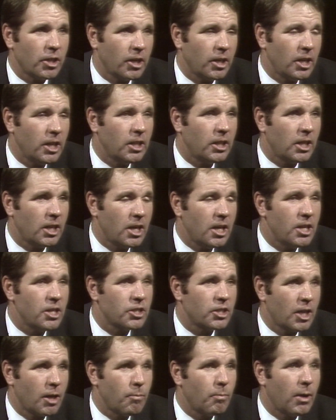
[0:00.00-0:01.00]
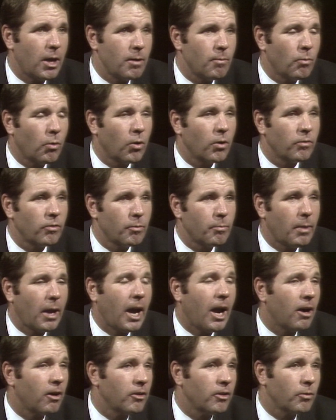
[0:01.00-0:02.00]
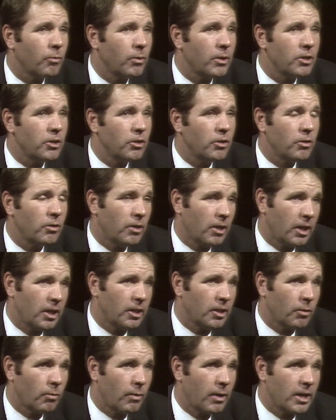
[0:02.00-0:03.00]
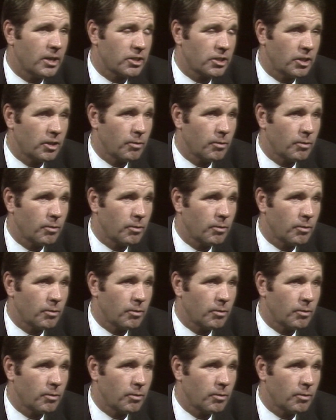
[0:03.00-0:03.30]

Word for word: And in the East, they pay more for power than we do in the West,